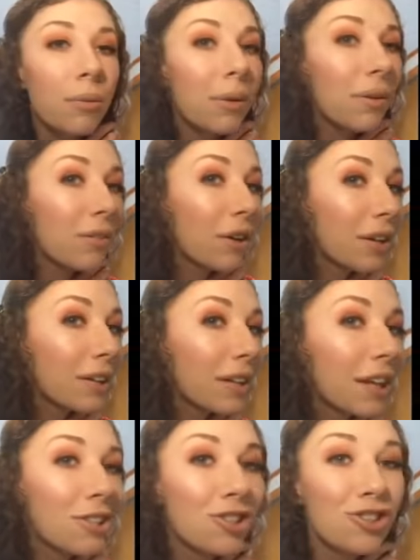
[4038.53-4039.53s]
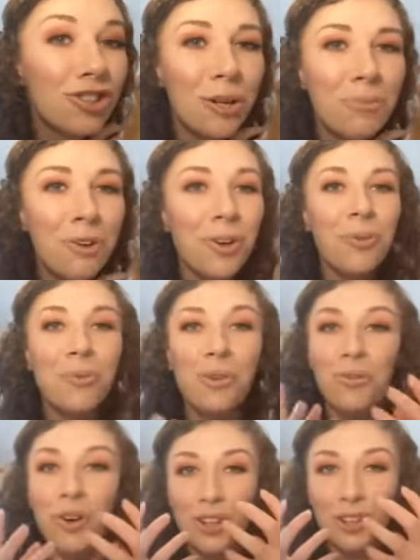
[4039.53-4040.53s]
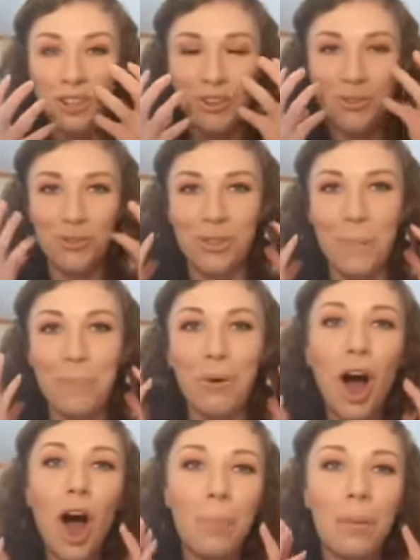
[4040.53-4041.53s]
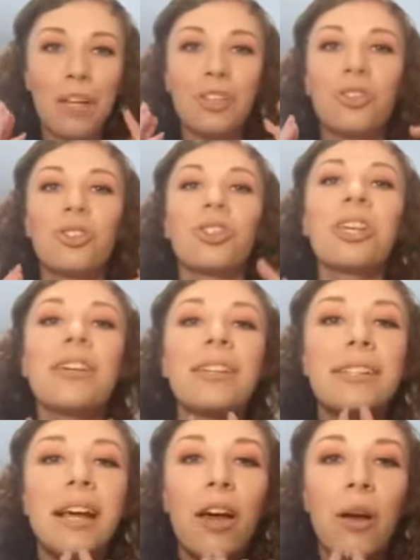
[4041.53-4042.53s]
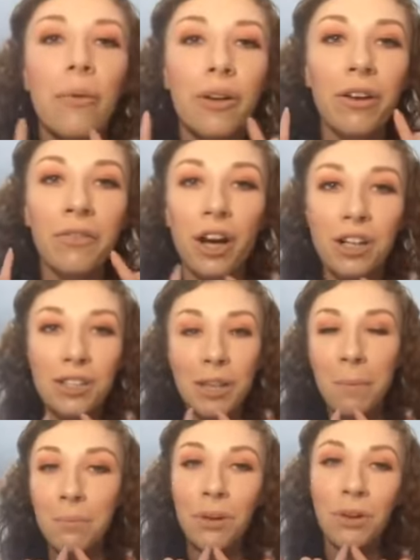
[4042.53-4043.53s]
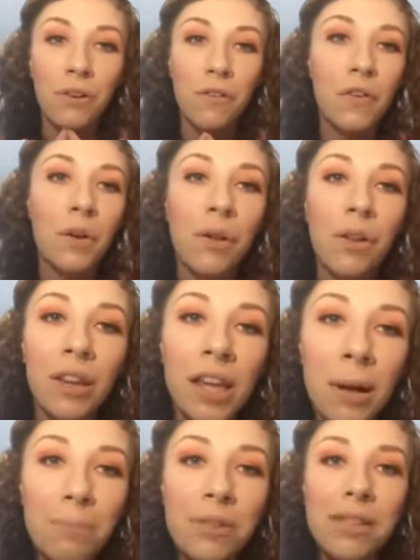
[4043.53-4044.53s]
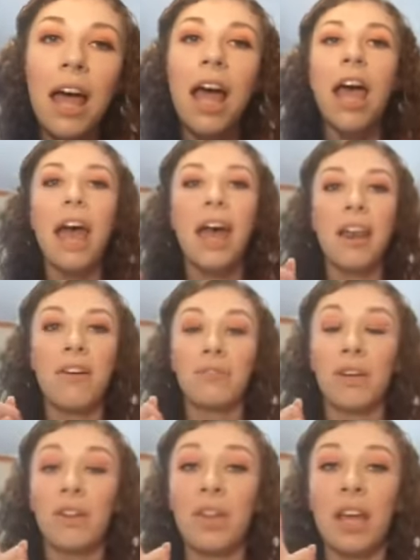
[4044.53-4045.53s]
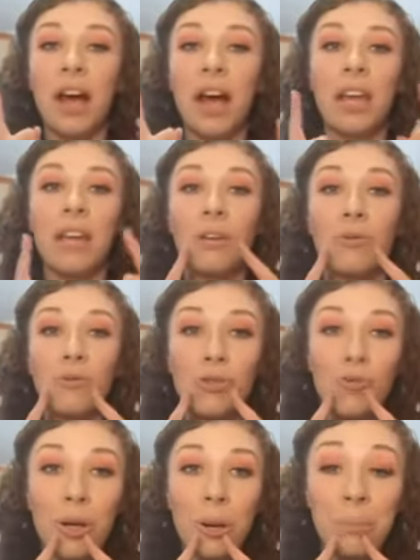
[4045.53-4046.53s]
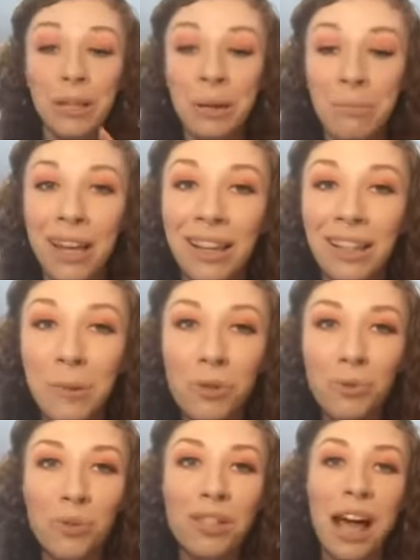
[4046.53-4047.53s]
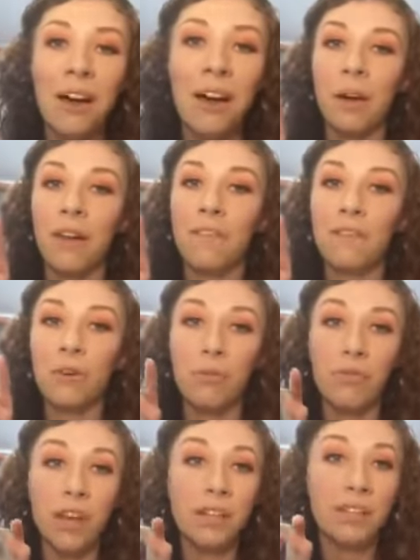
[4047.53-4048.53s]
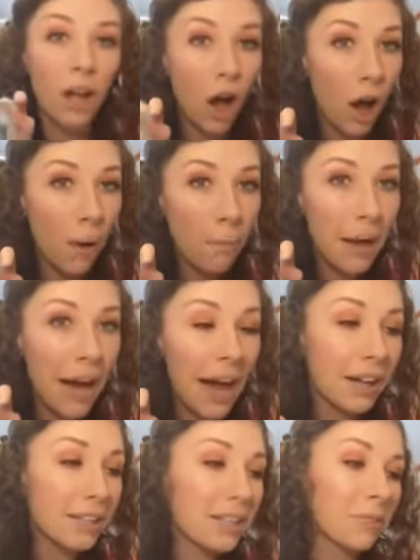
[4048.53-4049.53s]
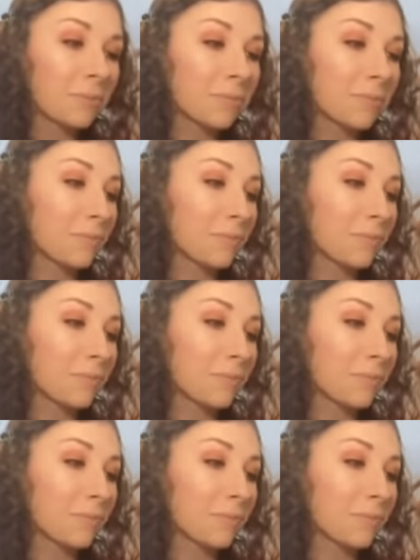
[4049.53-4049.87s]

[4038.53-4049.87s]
We've got that shimmer. We've got those poppin' cheeks. We've got some beautiful lips. And everything I used to complete my lips was out of my full face compact.